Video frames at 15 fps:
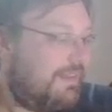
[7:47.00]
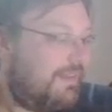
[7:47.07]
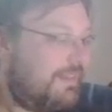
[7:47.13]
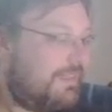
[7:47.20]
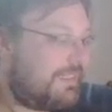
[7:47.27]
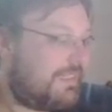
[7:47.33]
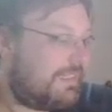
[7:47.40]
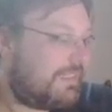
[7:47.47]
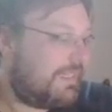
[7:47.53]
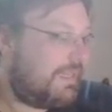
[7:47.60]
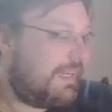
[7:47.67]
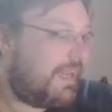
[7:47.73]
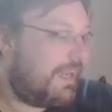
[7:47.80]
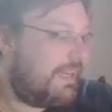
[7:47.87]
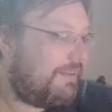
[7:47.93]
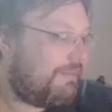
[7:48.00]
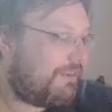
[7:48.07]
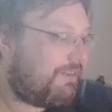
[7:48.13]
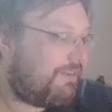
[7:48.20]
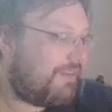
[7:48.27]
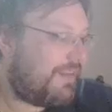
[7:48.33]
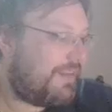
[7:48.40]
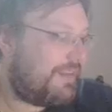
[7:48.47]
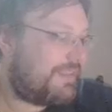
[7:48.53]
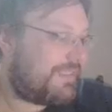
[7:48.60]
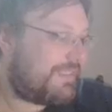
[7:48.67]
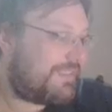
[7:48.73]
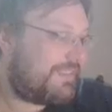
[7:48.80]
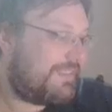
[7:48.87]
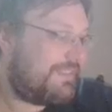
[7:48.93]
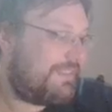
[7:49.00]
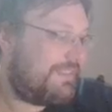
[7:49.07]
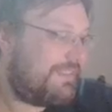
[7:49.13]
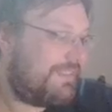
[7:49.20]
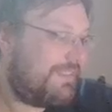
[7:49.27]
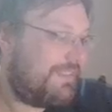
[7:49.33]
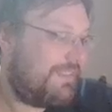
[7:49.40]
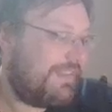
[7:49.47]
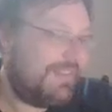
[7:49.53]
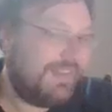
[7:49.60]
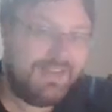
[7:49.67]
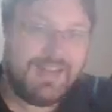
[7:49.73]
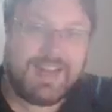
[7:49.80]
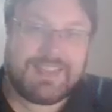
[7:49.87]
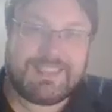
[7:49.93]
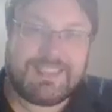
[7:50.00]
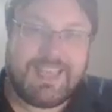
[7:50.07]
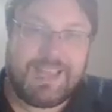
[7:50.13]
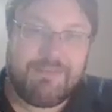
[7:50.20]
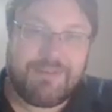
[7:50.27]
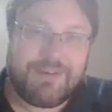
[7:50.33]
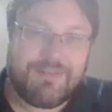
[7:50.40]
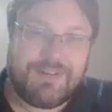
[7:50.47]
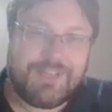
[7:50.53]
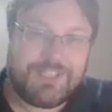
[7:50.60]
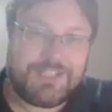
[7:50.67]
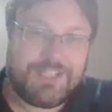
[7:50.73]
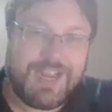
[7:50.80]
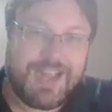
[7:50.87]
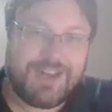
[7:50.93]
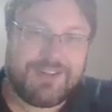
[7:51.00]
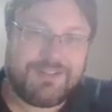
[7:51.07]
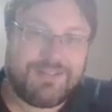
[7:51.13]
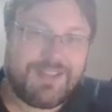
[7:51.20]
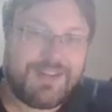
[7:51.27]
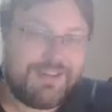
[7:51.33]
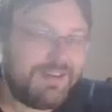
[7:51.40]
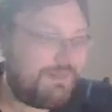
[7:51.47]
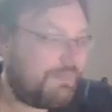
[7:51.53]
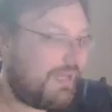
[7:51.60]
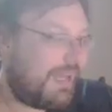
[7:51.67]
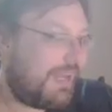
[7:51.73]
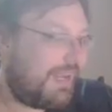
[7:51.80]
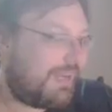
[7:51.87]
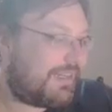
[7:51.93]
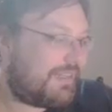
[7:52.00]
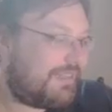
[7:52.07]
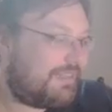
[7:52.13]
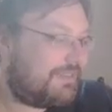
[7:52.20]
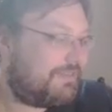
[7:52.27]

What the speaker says: This is the 9 of accordions, and that's Gabriel in the shadow there in the back.